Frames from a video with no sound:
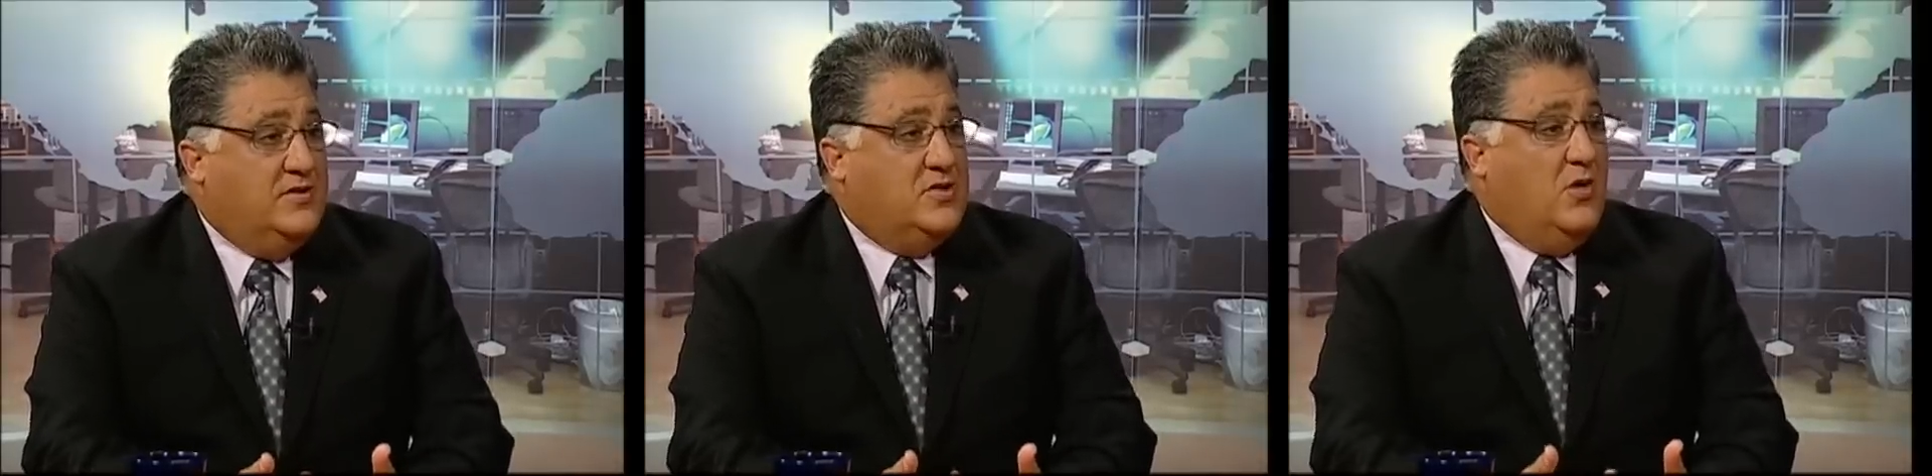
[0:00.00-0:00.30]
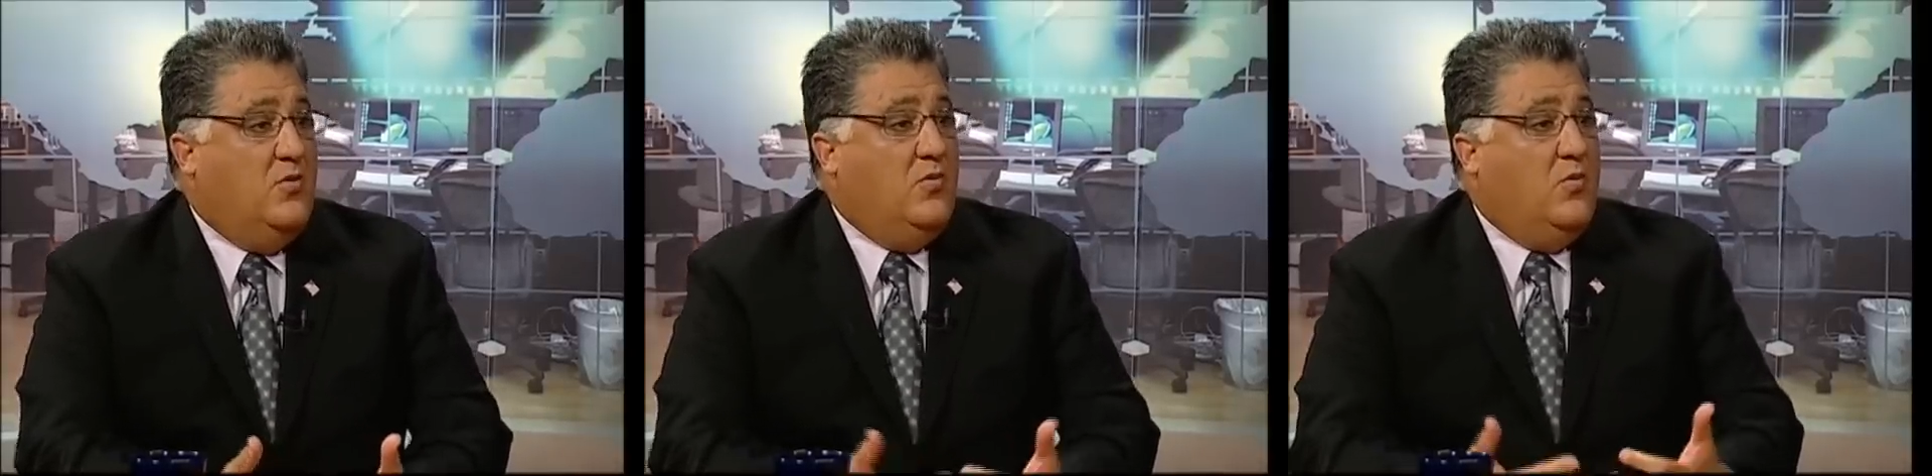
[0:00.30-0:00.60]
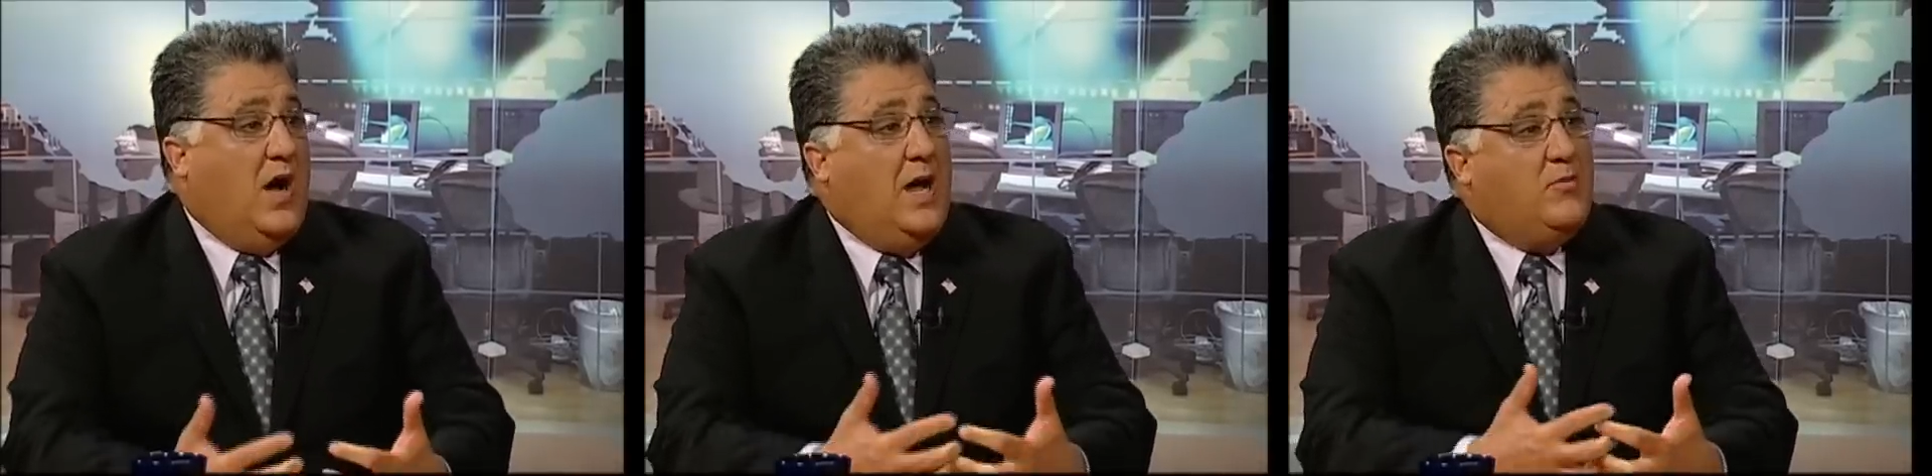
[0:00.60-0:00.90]
So
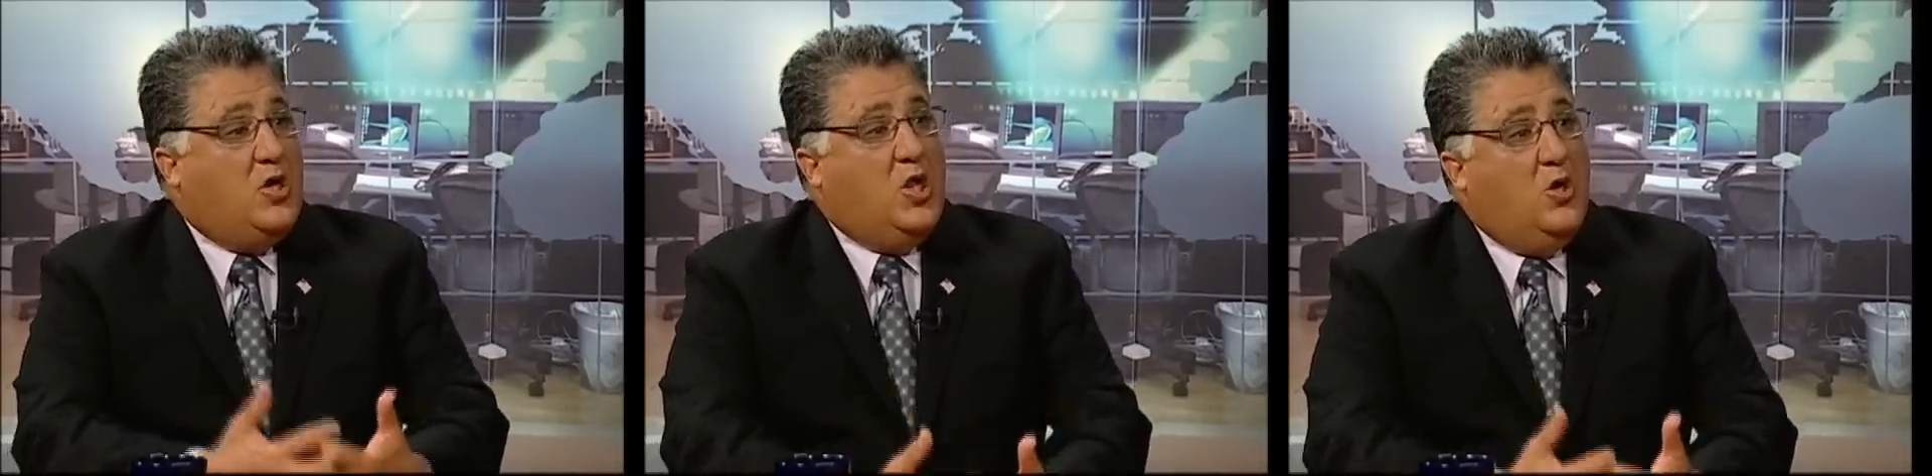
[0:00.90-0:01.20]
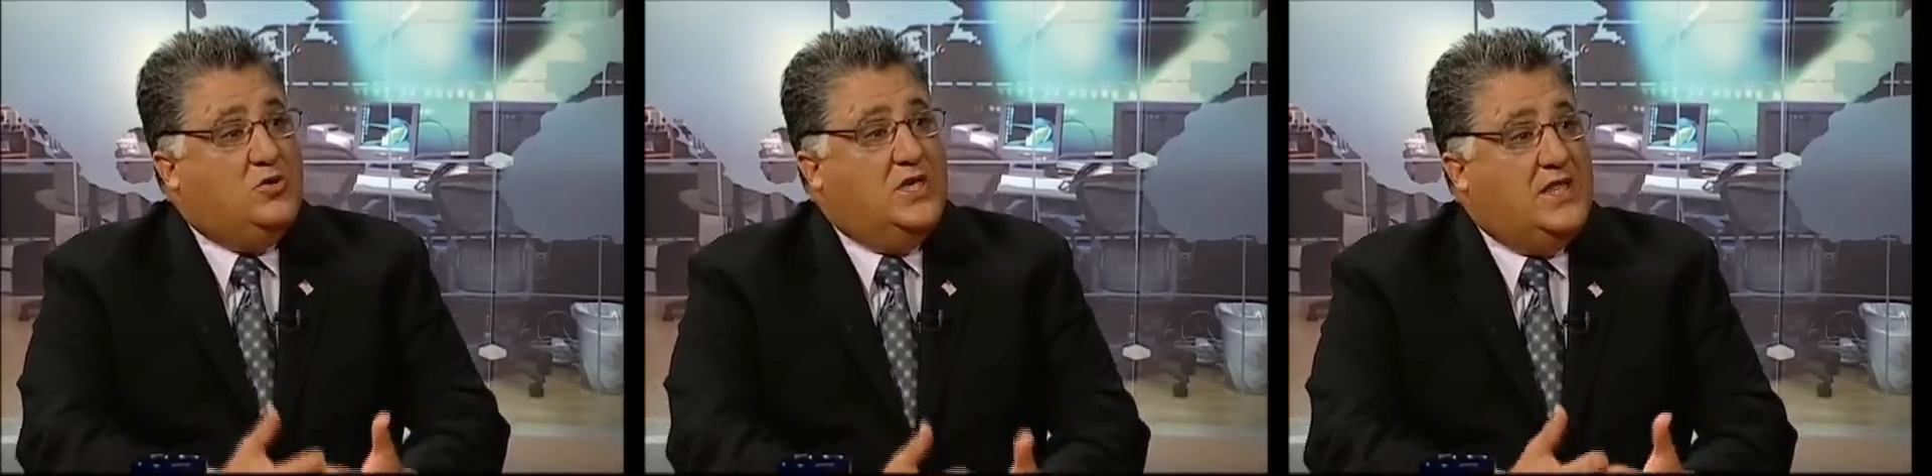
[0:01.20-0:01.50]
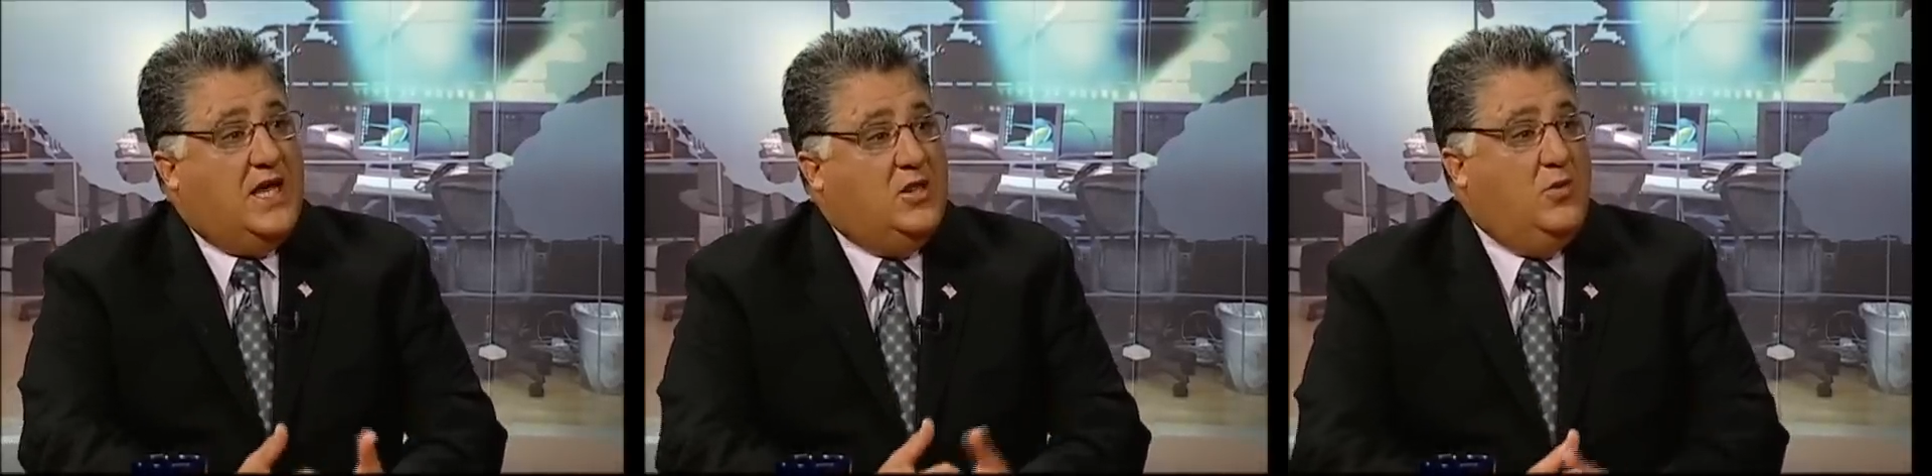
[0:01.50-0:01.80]
I'm closing that loophole.